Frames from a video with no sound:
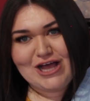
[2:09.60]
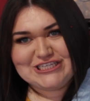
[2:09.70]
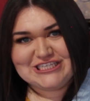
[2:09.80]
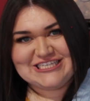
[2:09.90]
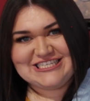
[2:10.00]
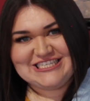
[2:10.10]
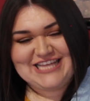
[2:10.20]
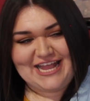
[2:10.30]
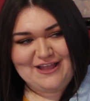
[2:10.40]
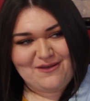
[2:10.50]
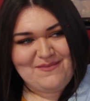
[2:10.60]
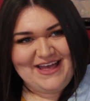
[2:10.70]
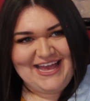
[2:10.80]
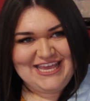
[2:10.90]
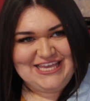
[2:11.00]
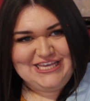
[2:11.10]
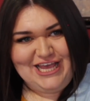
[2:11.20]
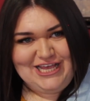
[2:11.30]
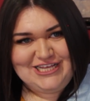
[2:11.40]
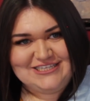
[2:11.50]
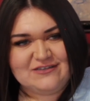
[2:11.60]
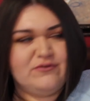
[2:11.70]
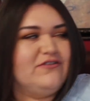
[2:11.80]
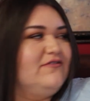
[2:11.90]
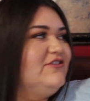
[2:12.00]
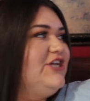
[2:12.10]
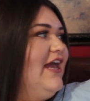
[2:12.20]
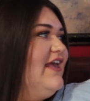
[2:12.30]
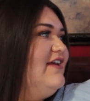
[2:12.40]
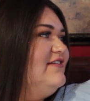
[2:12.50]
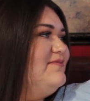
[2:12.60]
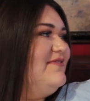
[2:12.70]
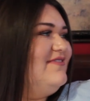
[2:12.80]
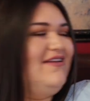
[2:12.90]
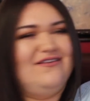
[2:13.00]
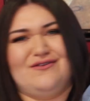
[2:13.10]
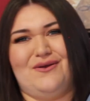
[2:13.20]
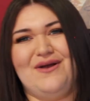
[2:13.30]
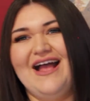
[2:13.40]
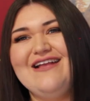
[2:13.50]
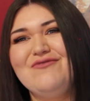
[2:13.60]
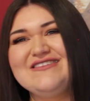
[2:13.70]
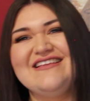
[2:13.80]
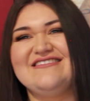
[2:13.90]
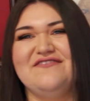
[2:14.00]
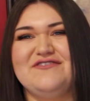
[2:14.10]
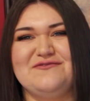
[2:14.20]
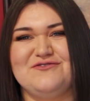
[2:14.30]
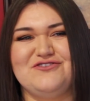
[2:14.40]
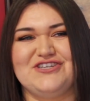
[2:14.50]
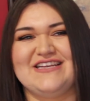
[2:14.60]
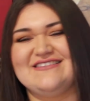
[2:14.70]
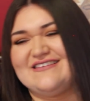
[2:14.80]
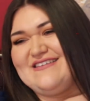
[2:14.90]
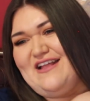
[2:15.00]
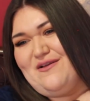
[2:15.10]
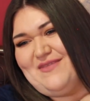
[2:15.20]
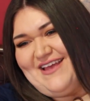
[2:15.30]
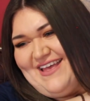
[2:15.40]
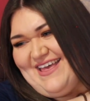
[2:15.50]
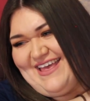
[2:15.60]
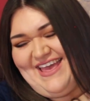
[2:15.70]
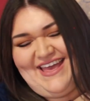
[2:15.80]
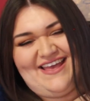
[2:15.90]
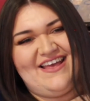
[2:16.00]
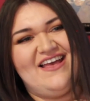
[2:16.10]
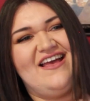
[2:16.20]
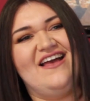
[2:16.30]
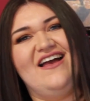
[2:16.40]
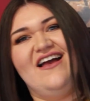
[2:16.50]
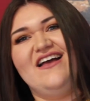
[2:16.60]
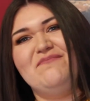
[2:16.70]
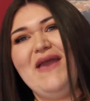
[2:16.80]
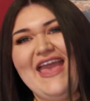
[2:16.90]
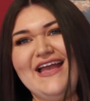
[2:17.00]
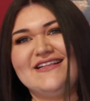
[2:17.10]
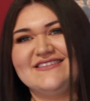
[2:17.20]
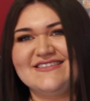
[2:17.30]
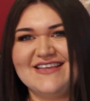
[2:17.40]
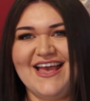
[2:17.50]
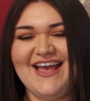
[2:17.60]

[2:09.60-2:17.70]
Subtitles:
washed denim. Yes, well, jeggings, but I don't know. What's the difference between jeggings and denim? Like I can't. Pants.